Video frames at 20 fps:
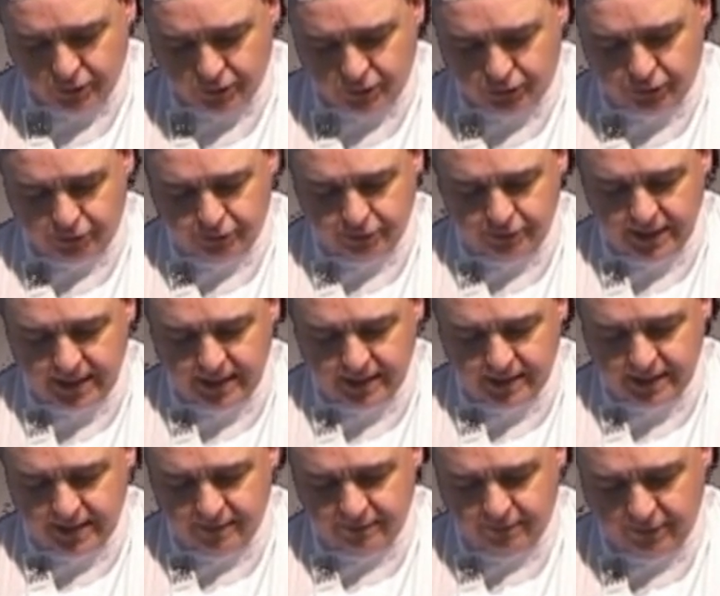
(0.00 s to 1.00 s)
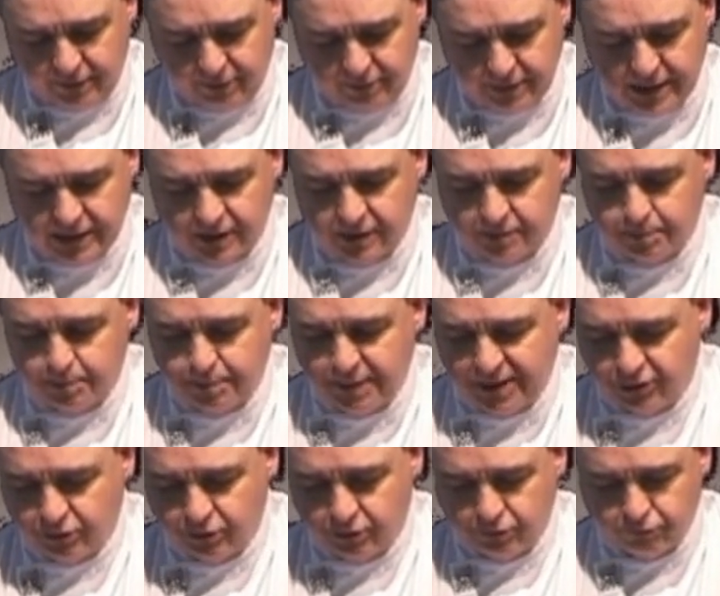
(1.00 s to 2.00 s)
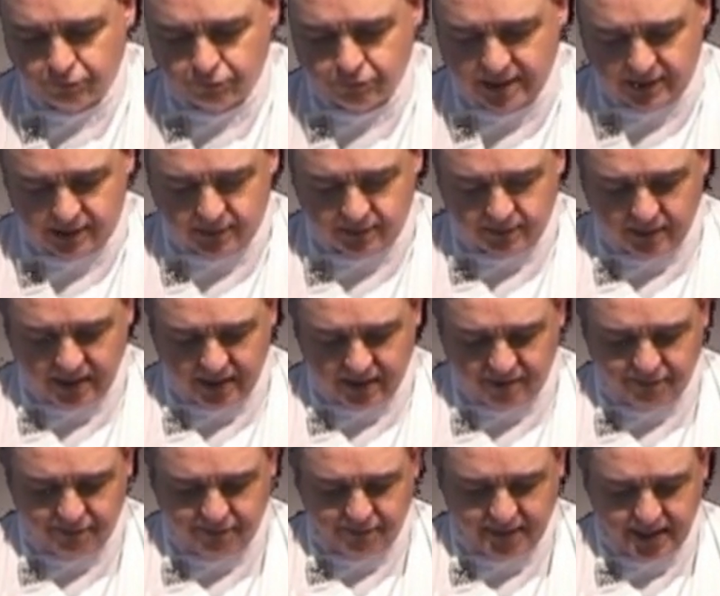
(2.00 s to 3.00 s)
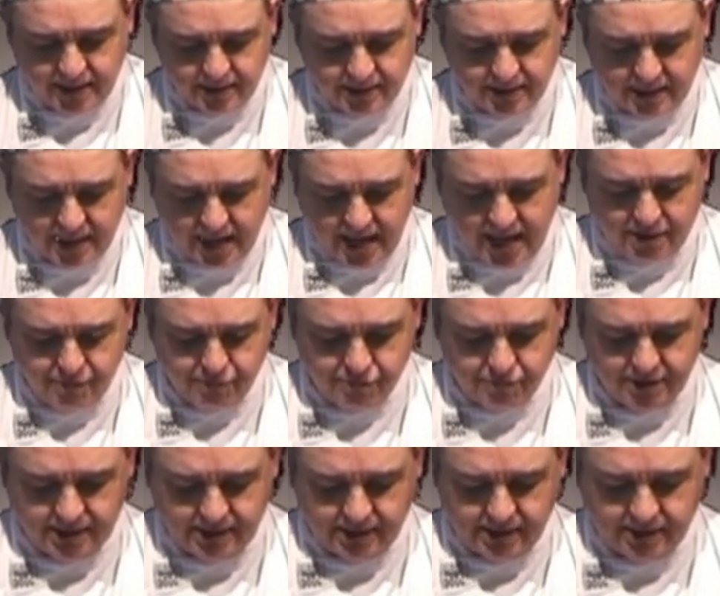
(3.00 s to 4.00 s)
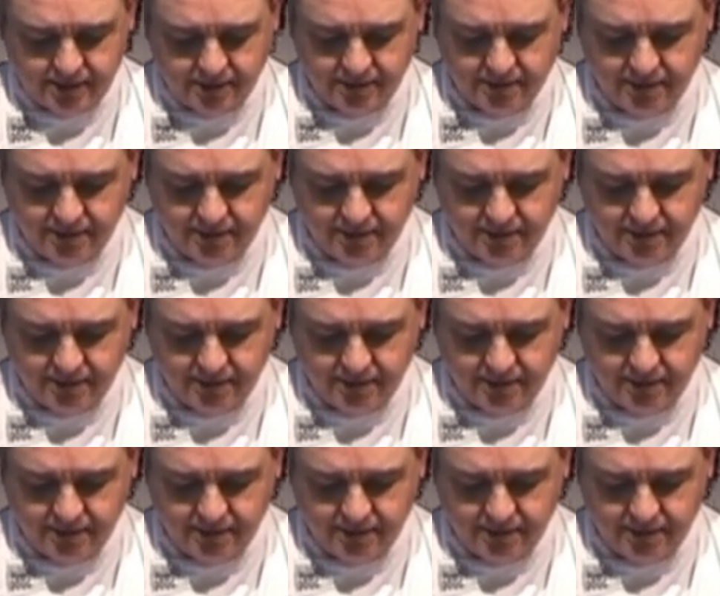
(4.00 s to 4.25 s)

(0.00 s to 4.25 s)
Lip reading: to create that very special rust effect and rust